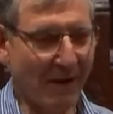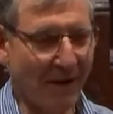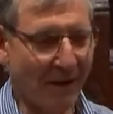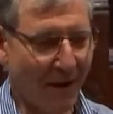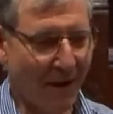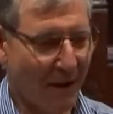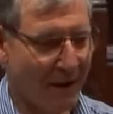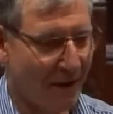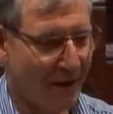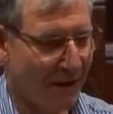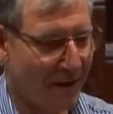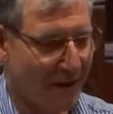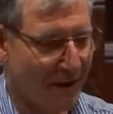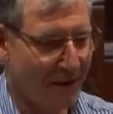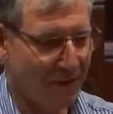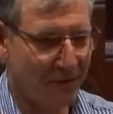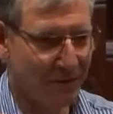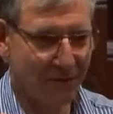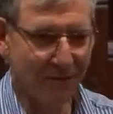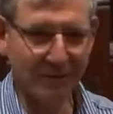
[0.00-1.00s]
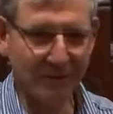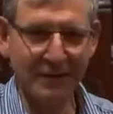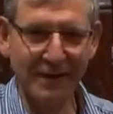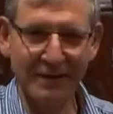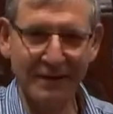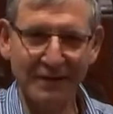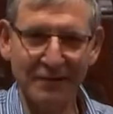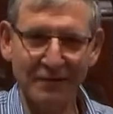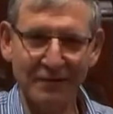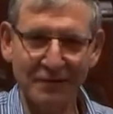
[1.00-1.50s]
I knew
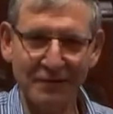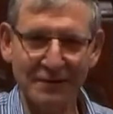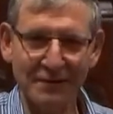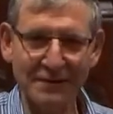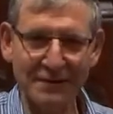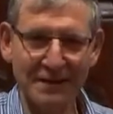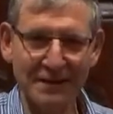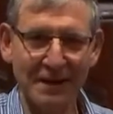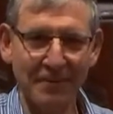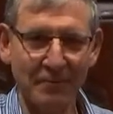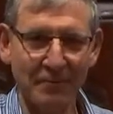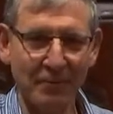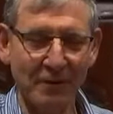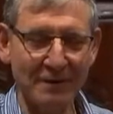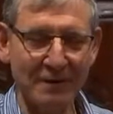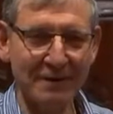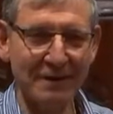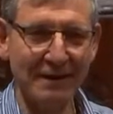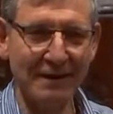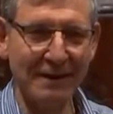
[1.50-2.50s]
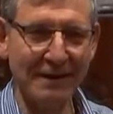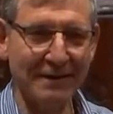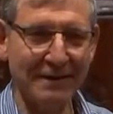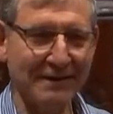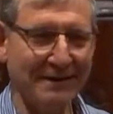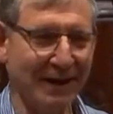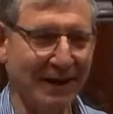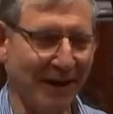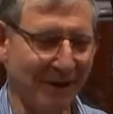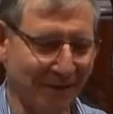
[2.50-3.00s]
that the first step was I
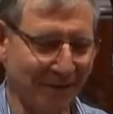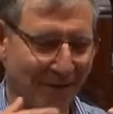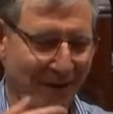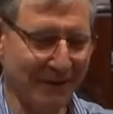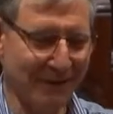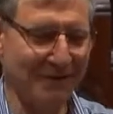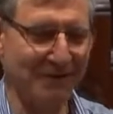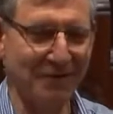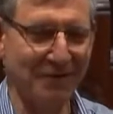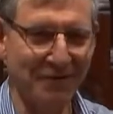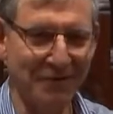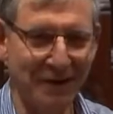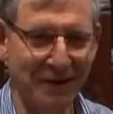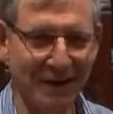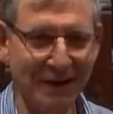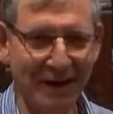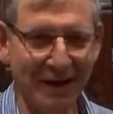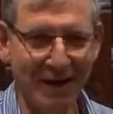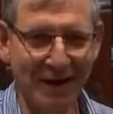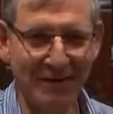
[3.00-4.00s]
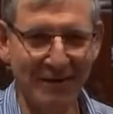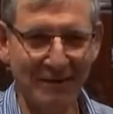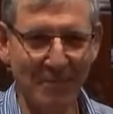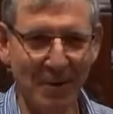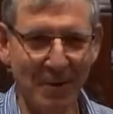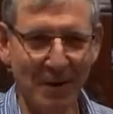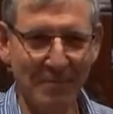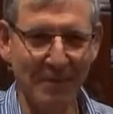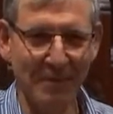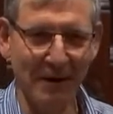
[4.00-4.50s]
needed to have that degree under
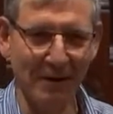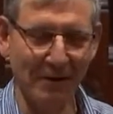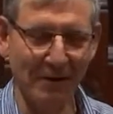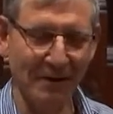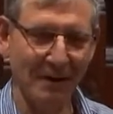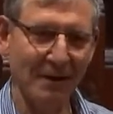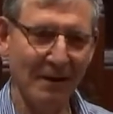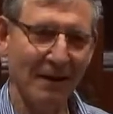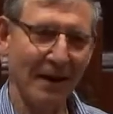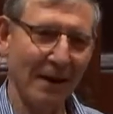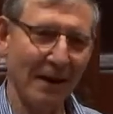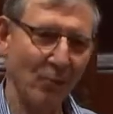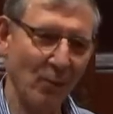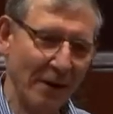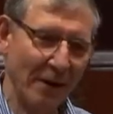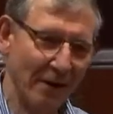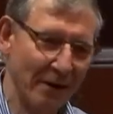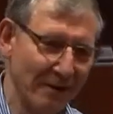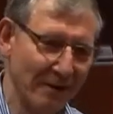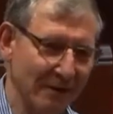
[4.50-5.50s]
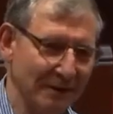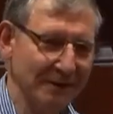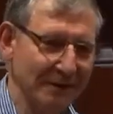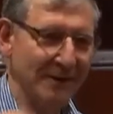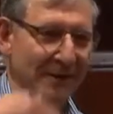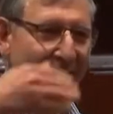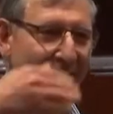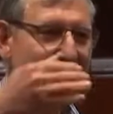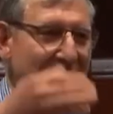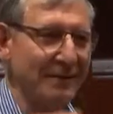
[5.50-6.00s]
my belt. And when I got to
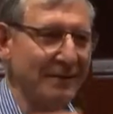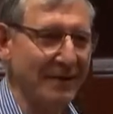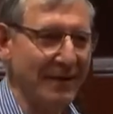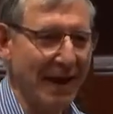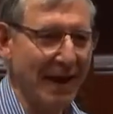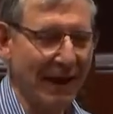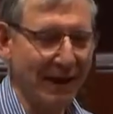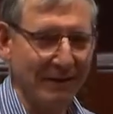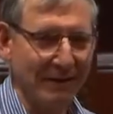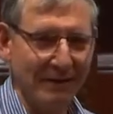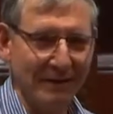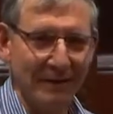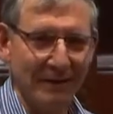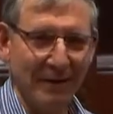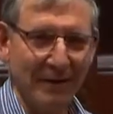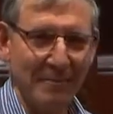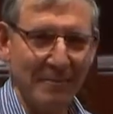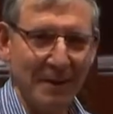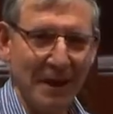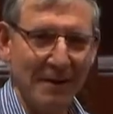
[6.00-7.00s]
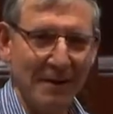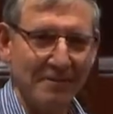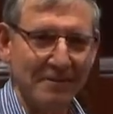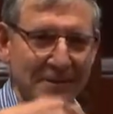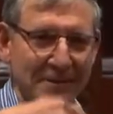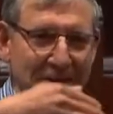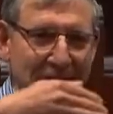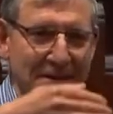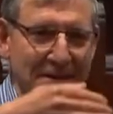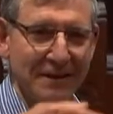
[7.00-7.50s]
the end of that, I'd be able
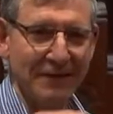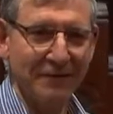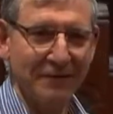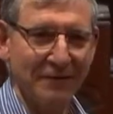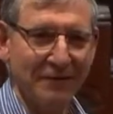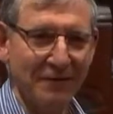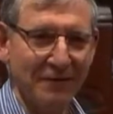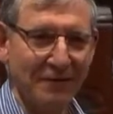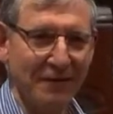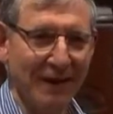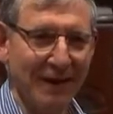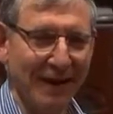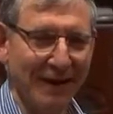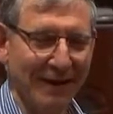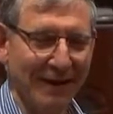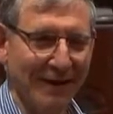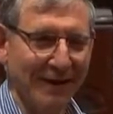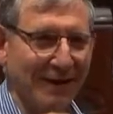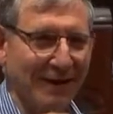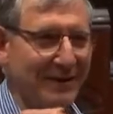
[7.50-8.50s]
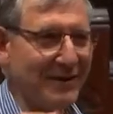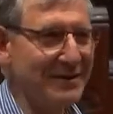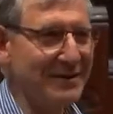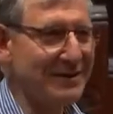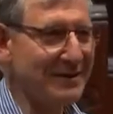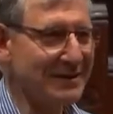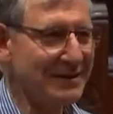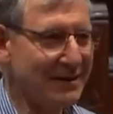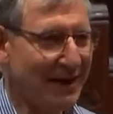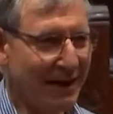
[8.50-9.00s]
to see further. And there's
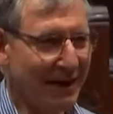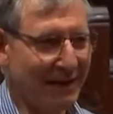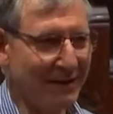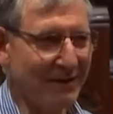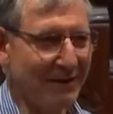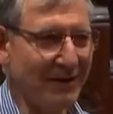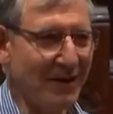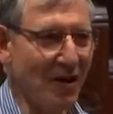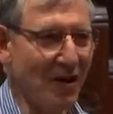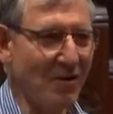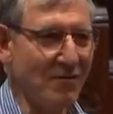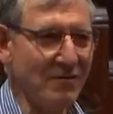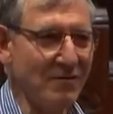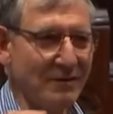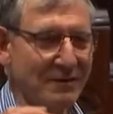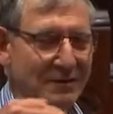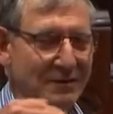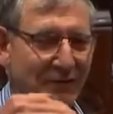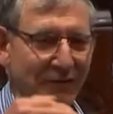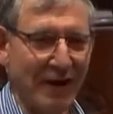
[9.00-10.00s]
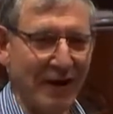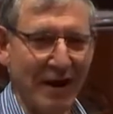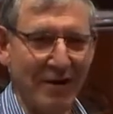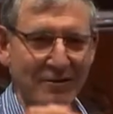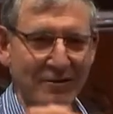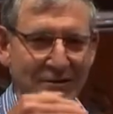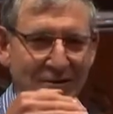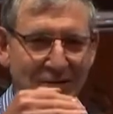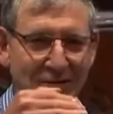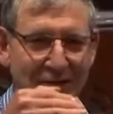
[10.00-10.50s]
a saying, go as far
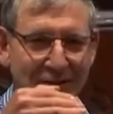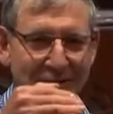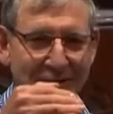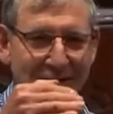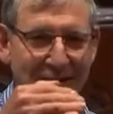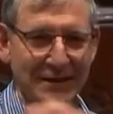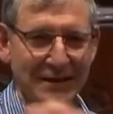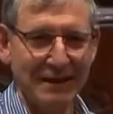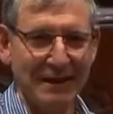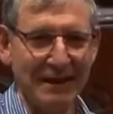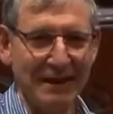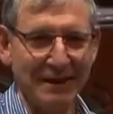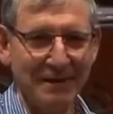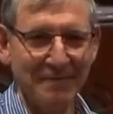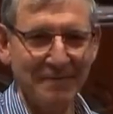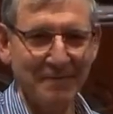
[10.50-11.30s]
as you can see.